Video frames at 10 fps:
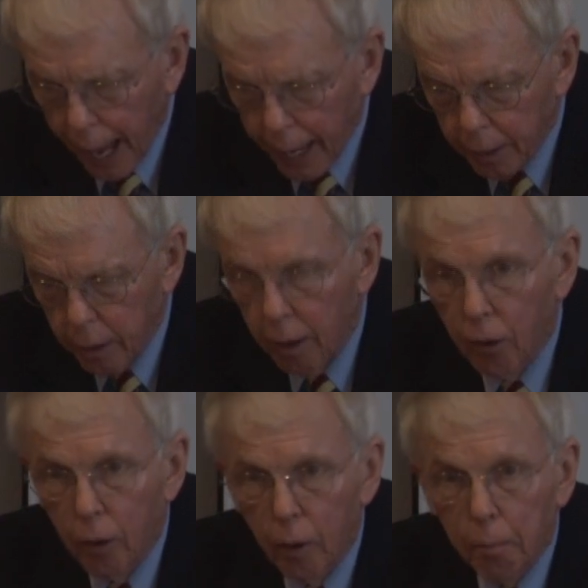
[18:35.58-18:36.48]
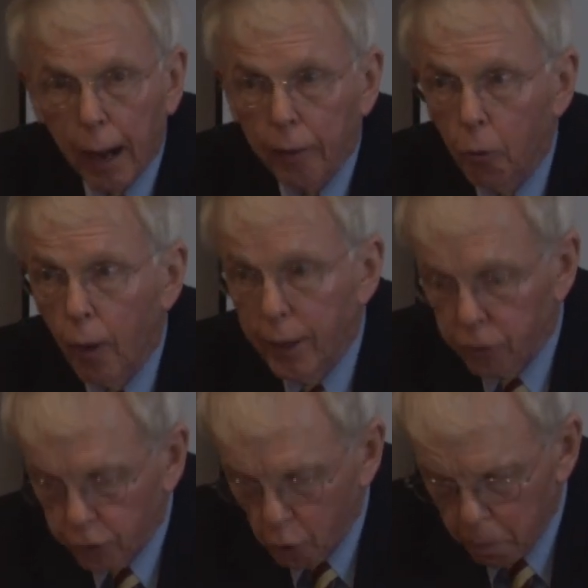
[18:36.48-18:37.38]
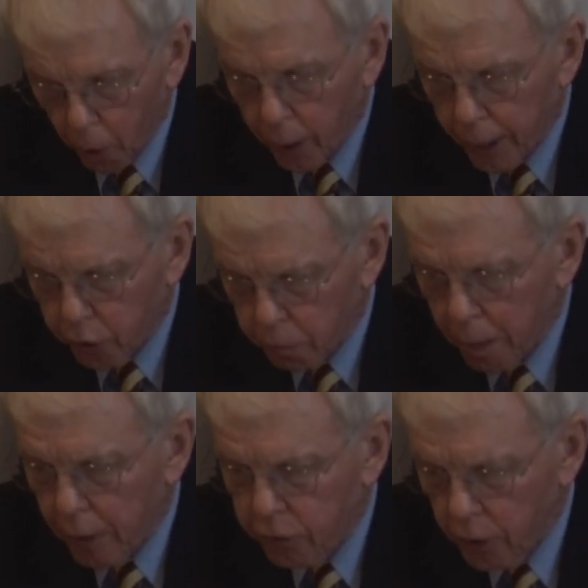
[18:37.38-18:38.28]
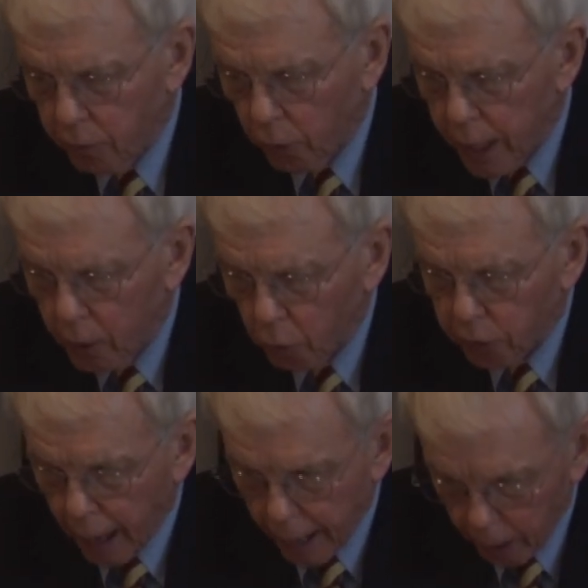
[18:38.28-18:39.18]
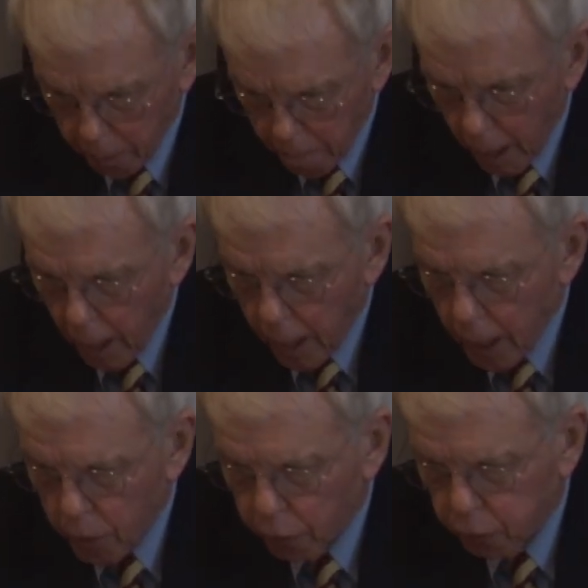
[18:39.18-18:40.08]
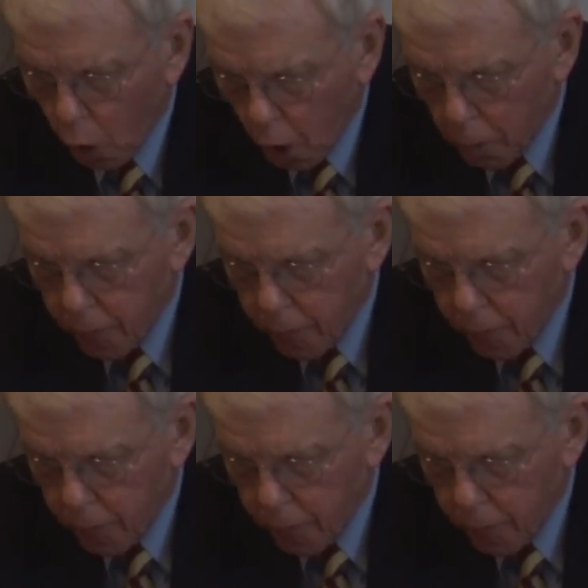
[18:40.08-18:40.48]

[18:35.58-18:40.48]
and by the way, super expensive legal talent in the form